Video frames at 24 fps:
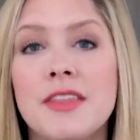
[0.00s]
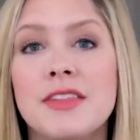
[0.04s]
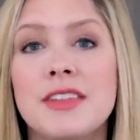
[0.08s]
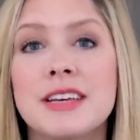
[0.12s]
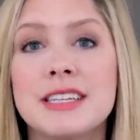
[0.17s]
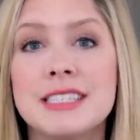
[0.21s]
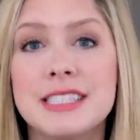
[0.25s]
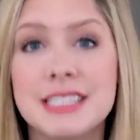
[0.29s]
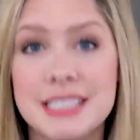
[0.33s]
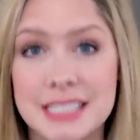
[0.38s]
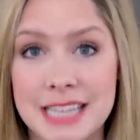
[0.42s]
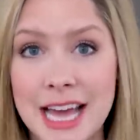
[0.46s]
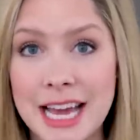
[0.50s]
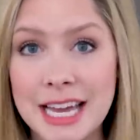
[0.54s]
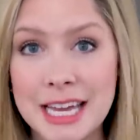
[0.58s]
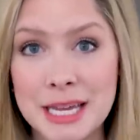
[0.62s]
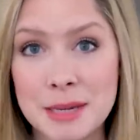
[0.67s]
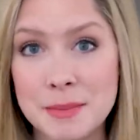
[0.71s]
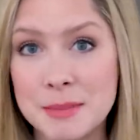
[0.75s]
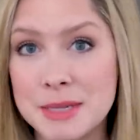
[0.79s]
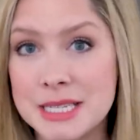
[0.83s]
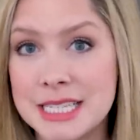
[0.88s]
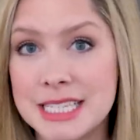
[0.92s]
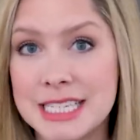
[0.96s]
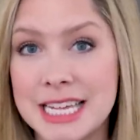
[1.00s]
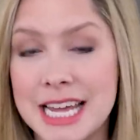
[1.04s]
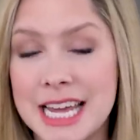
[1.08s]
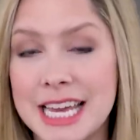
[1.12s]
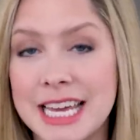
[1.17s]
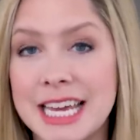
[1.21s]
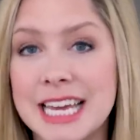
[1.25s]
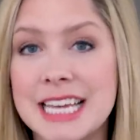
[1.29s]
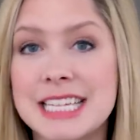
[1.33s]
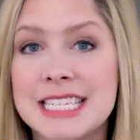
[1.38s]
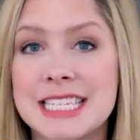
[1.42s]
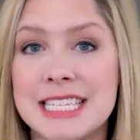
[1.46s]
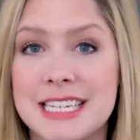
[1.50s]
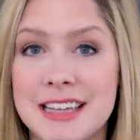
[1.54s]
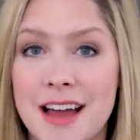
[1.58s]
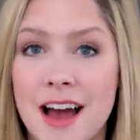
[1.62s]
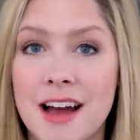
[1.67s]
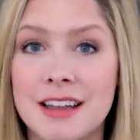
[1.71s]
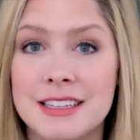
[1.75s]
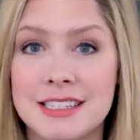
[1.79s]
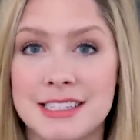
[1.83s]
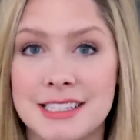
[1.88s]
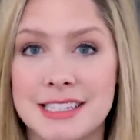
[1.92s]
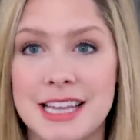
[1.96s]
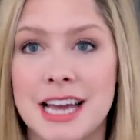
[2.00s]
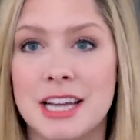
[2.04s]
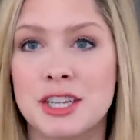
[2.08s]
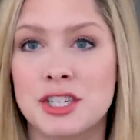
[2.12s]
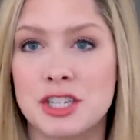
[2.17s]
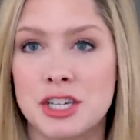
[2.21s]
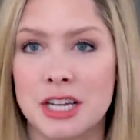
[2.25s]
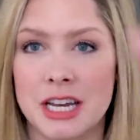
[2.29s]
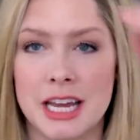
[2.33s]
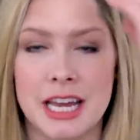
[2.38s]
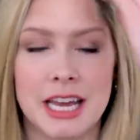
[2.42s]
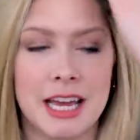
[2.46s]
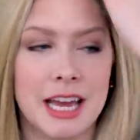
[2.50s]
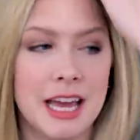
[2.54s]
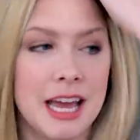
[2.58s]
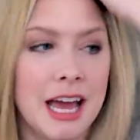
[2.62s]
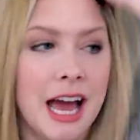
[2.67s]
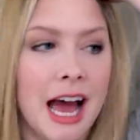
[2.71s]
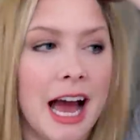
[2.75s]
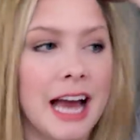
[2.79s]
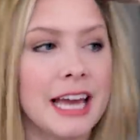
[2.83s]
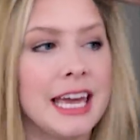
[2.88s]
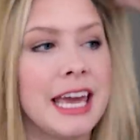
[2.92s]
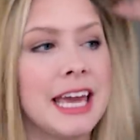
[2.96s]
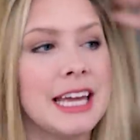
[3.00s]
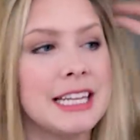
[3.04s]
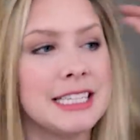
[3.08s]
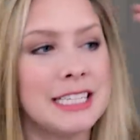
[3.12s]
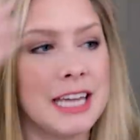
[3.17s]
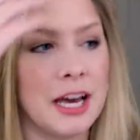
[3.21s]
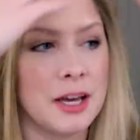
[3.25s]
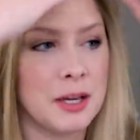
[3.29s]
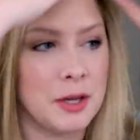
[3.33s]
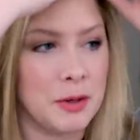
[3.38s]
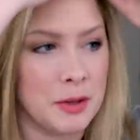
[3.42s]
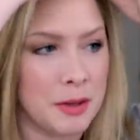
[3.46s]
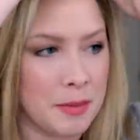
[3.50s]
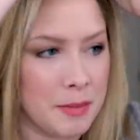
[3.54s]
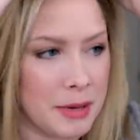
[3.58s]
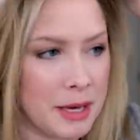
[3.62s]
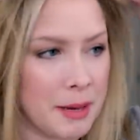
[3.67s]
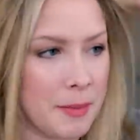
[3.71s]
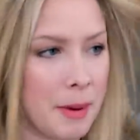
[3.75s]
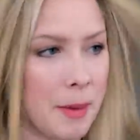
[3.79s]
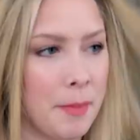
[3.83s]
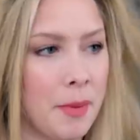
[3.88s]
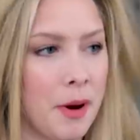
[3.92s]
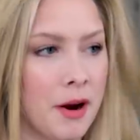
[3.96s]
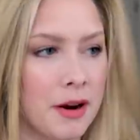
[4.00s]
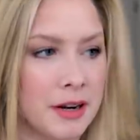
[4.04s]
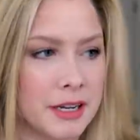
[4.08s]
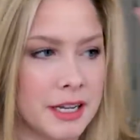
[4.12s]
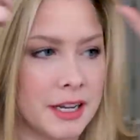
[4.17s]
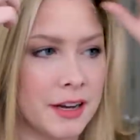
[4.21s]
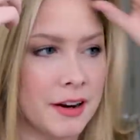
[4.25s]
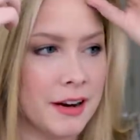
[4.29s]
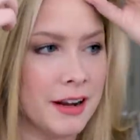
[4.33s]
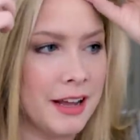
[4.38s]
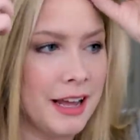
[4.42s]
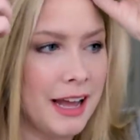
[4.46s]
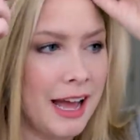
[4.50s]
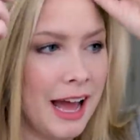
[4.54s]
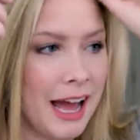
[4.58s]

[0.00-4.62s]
The second mistake is not sectioning. I can't tell you, let me get my part in here.